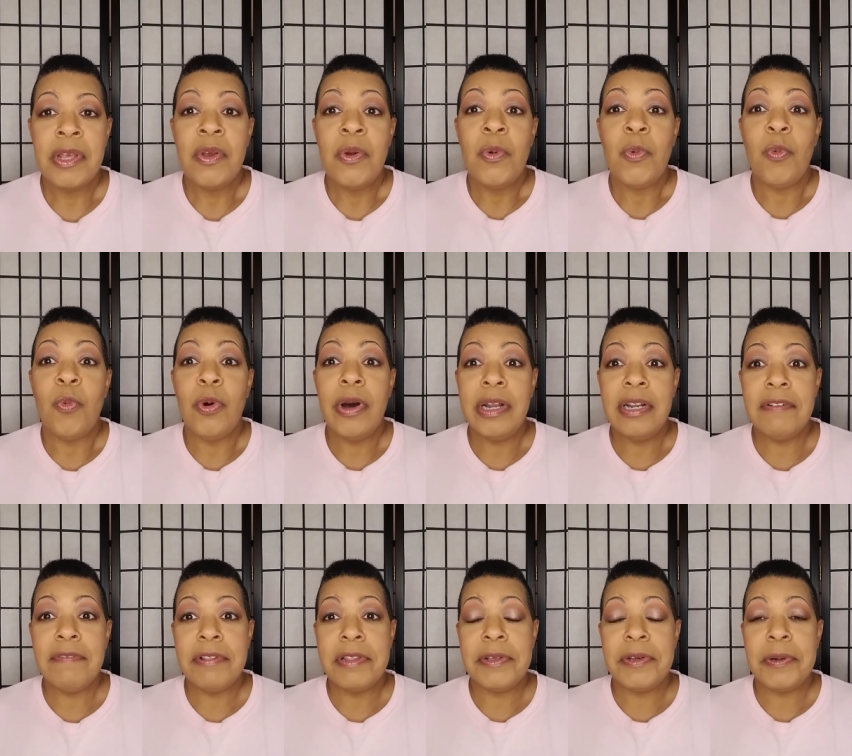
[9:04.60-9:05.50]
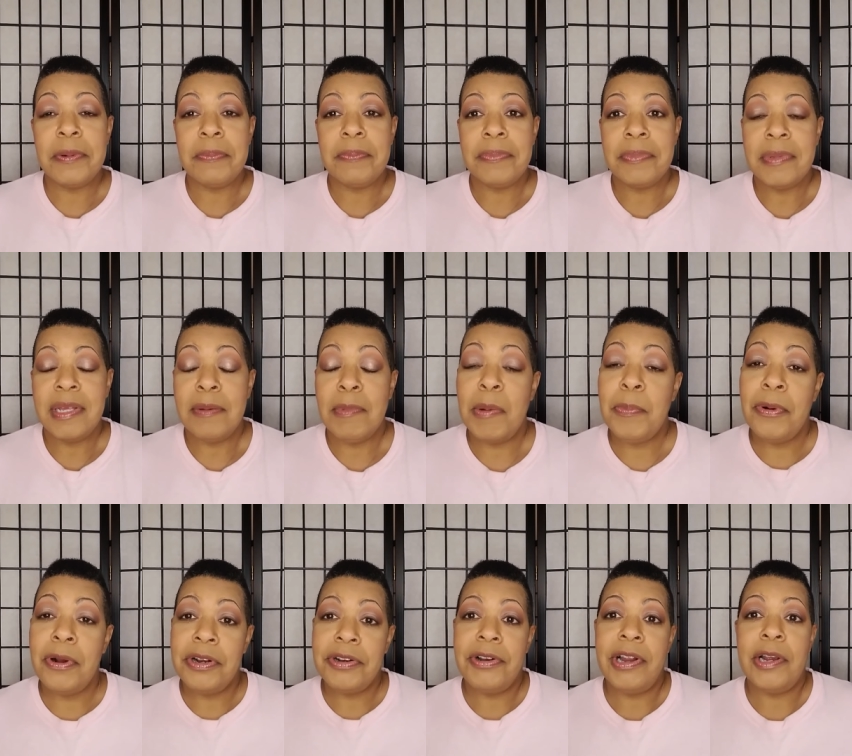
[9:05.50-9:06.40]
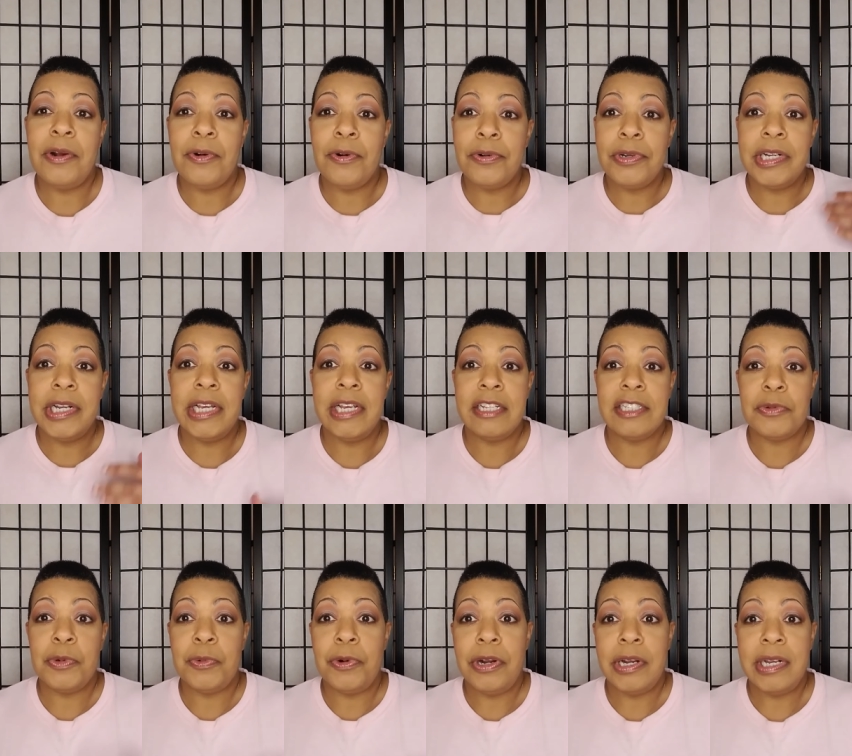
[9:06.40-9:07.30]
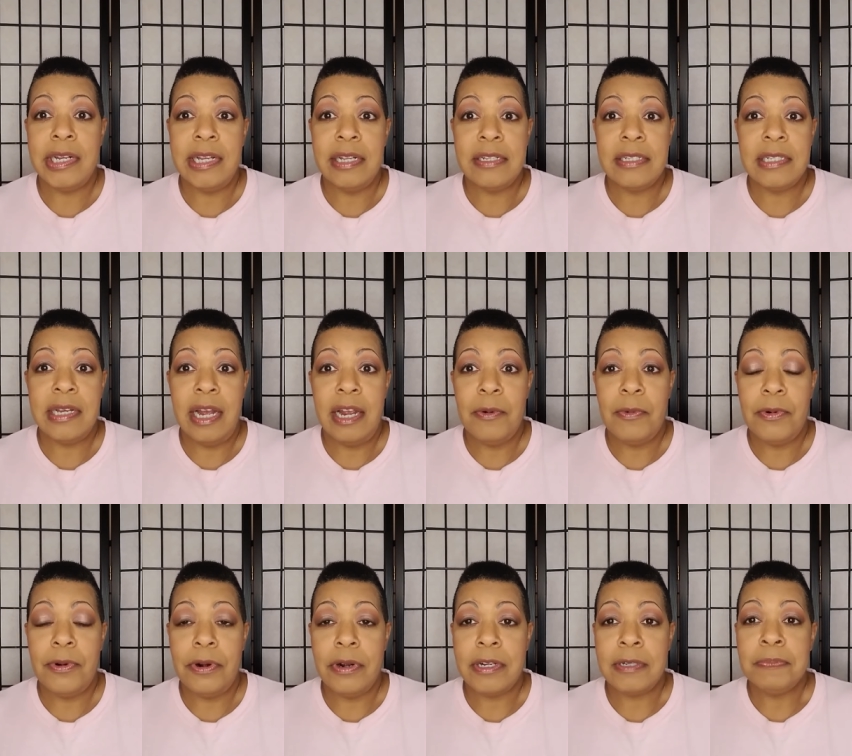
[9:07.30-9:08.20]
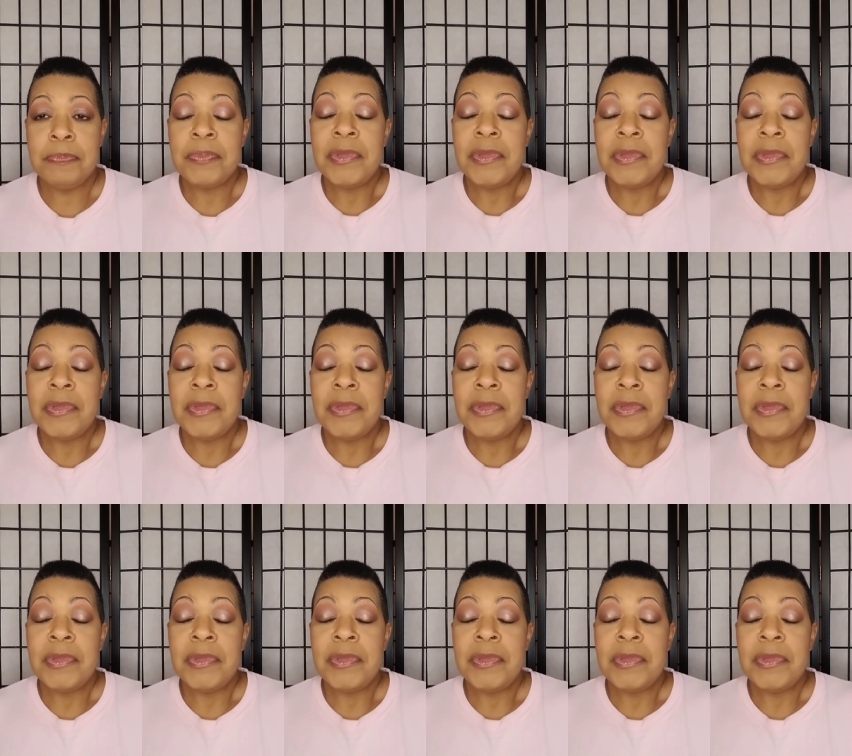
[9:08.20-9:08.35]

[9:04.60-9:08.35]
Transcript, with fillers: One of them, and my partner and I holding hands and we're walking down the sidewalk.